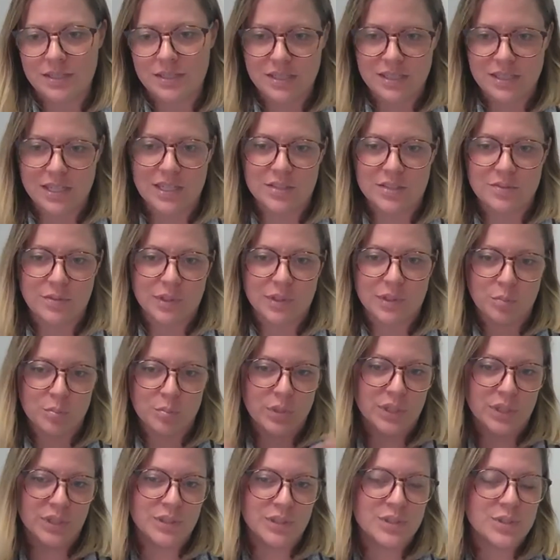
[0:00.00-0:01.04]

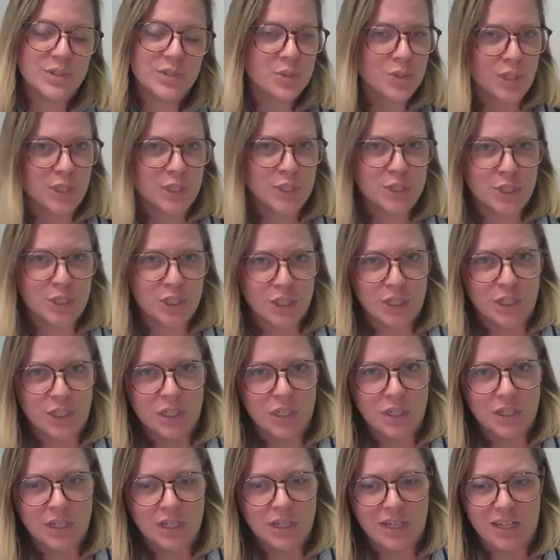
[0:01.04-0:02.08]
successfully build a structure,
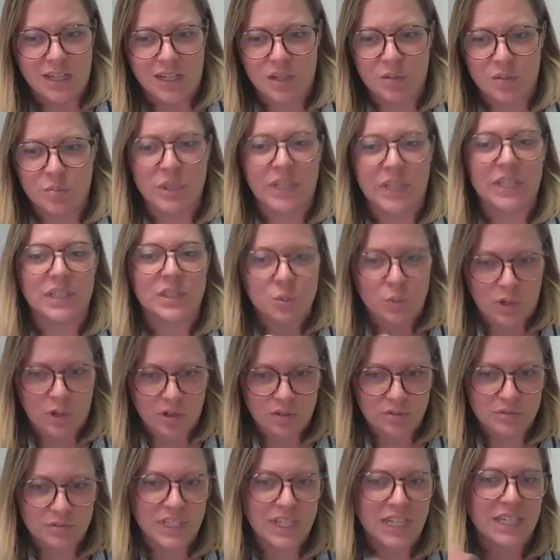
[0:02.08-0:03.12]
like a
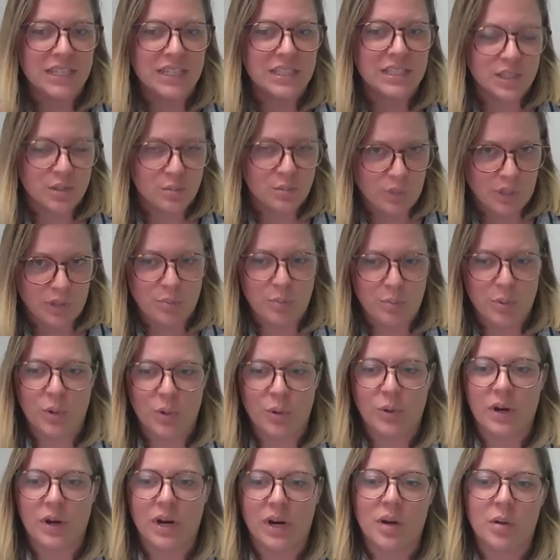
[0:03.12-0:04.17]
12 to 18 month
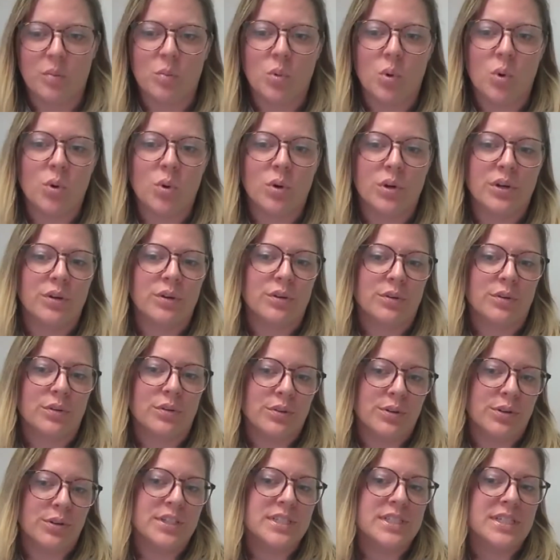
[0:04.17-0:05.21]
program or your
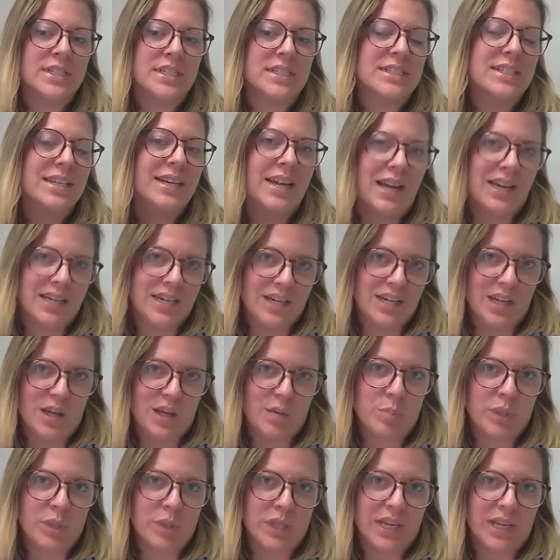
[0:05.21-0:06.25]
30, 60,
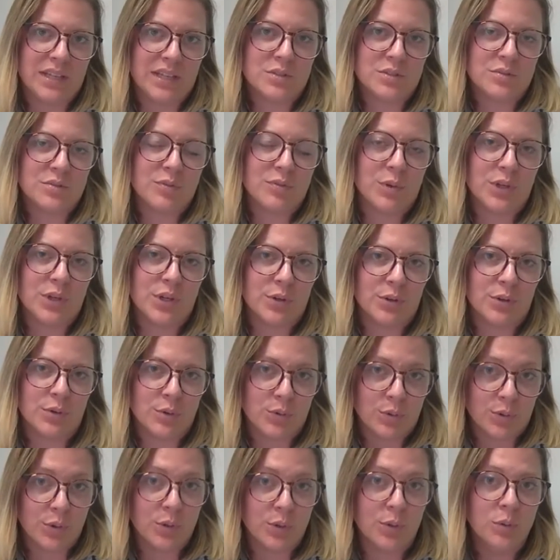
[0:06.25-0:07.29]
90-day plans for your
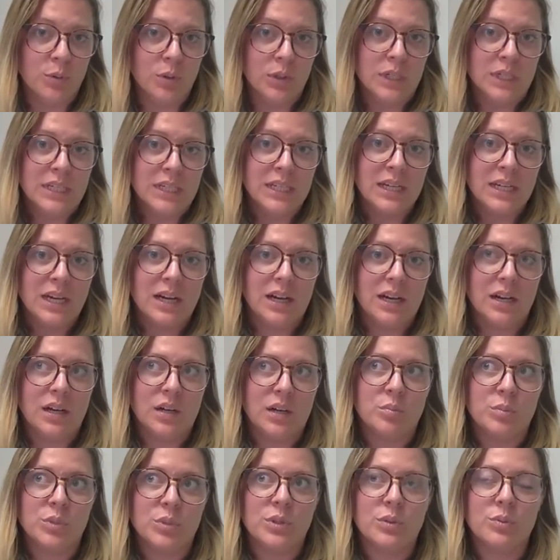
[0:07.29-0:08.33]
crew,
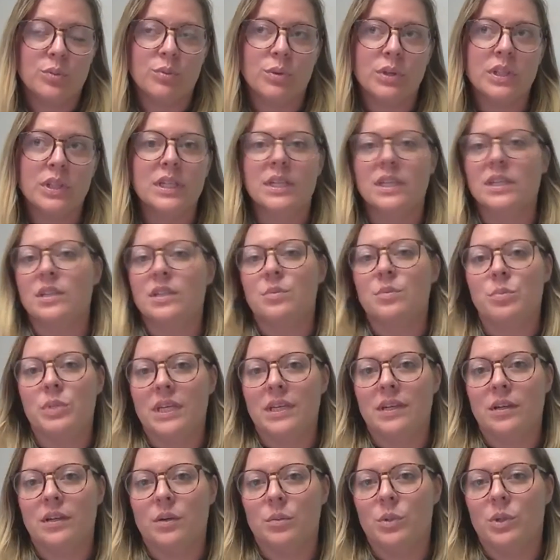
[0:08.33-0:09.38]
you really need to
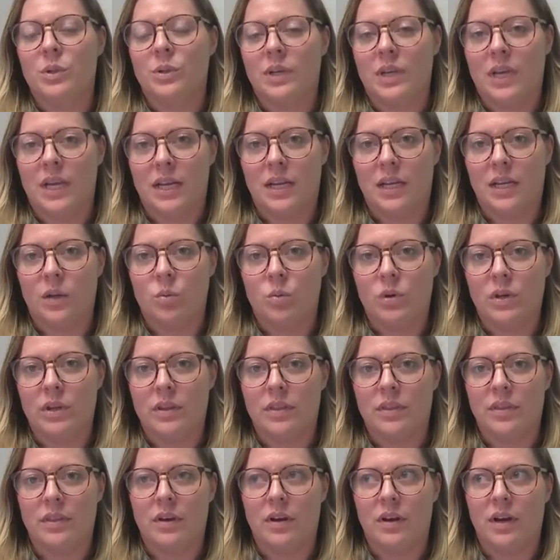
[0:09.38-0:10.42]
be communicating with